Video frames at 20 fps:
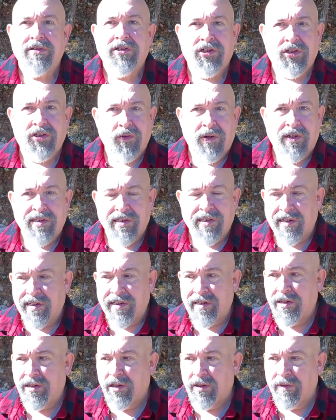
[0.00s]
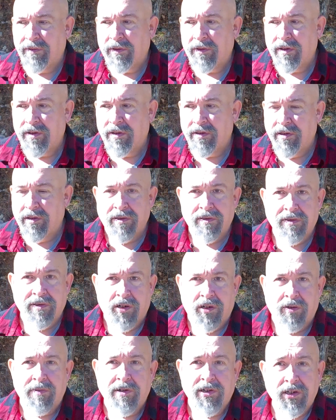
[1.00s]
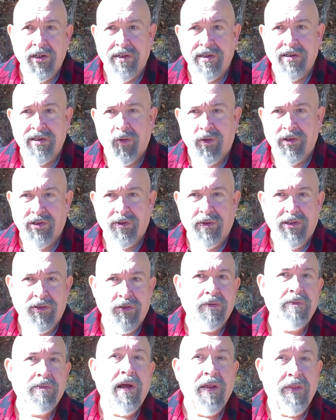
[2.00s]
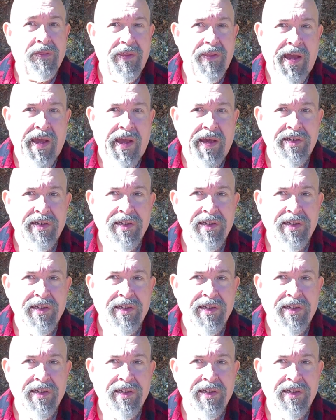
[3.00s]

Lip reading: stressing over, oh my goodness, what do I do about that?